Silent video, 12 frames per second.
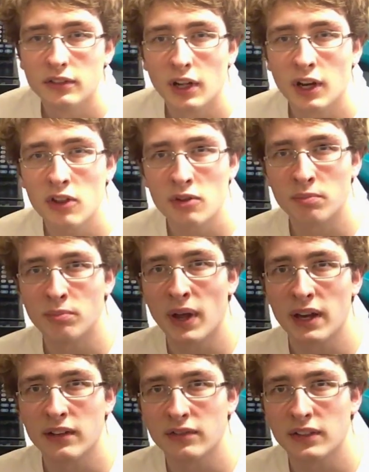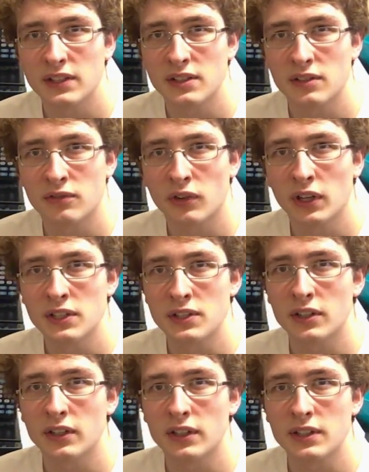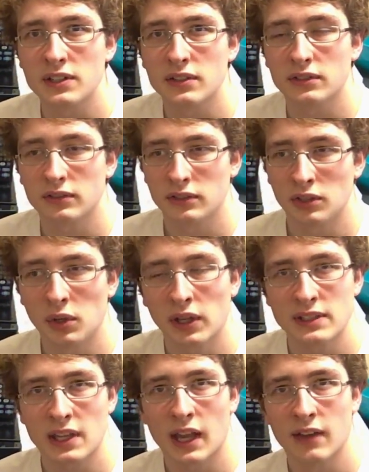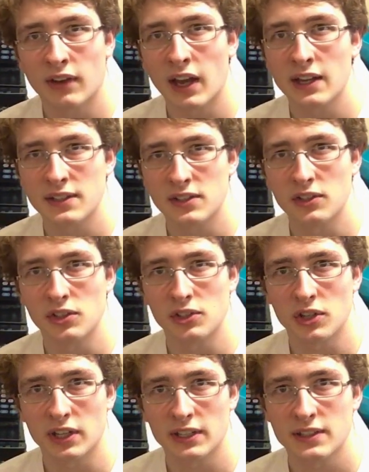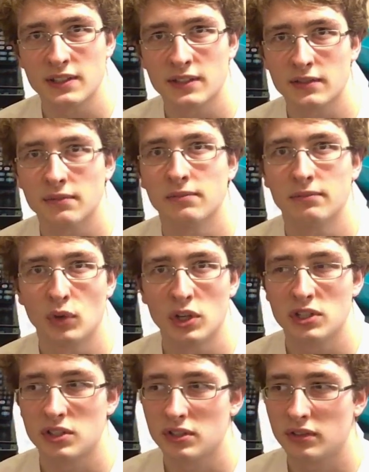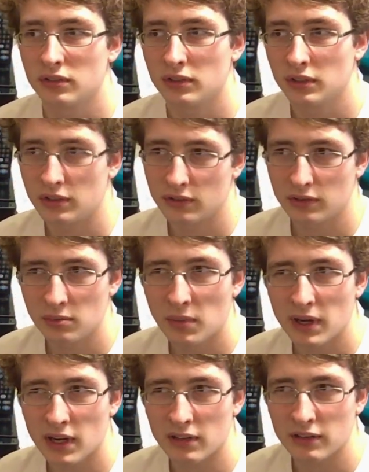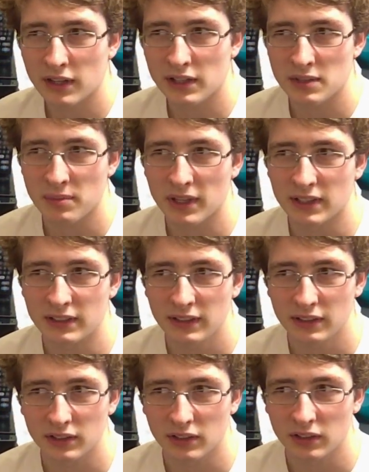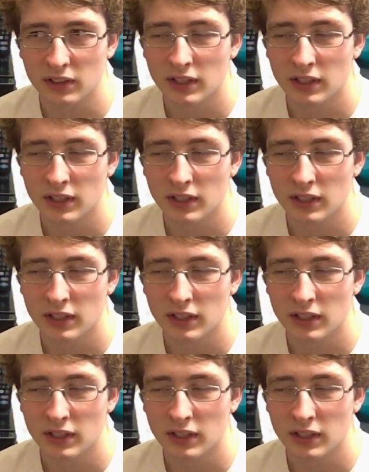Another benefit to the freezer is you get to have ice in your drinks, which you might not think is a big deal,